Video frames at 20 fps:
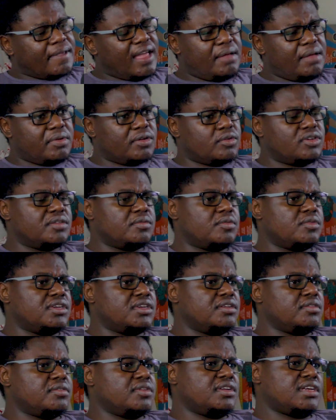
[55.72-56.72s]
Yeah, but
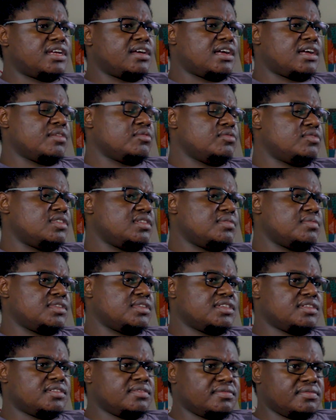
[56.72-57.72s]
$350.
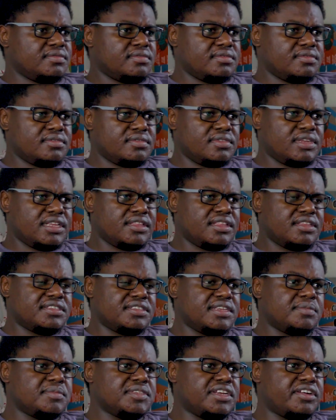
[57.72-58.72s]
Like there's
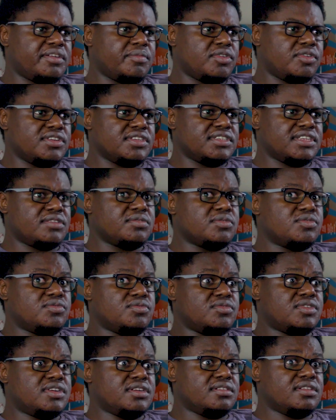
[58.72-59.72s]
some ceremonies I know
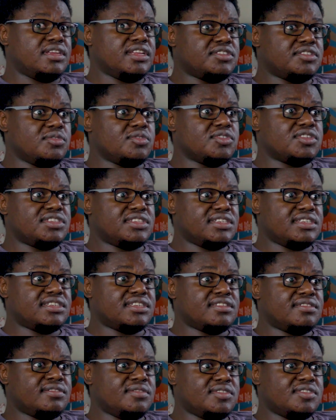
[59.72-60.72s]
to the solution center,
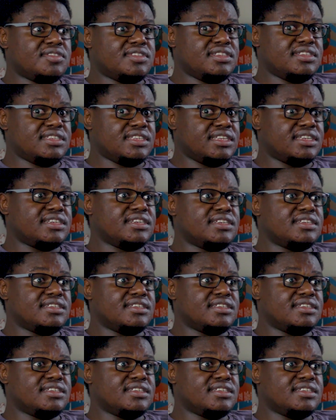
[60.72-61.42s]
and those are $600.